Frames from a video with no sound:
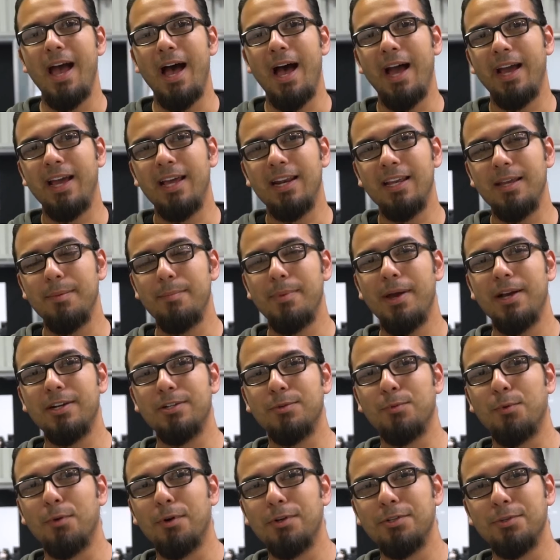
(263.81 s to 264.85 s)
I gotta get back
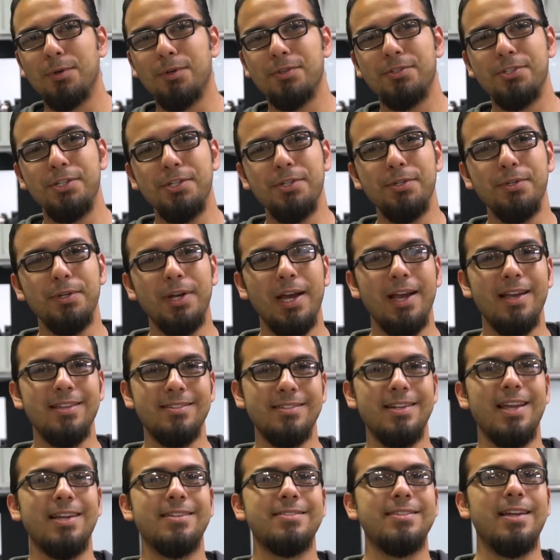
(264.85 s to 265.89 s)
to work, so I'll see you
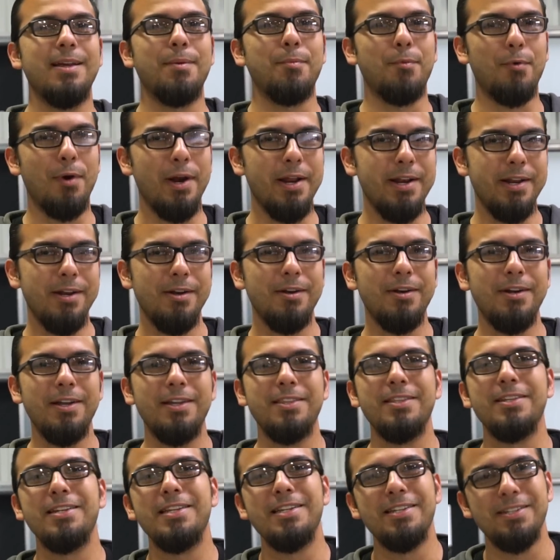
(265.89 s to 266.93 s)
guys next time right here
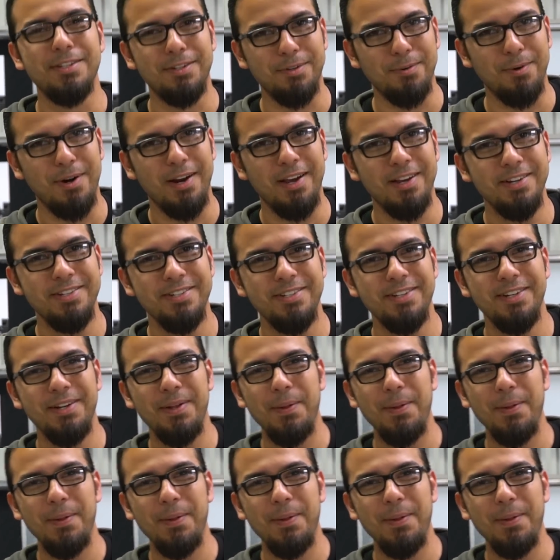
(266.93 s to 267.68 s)
in the Detail Garage.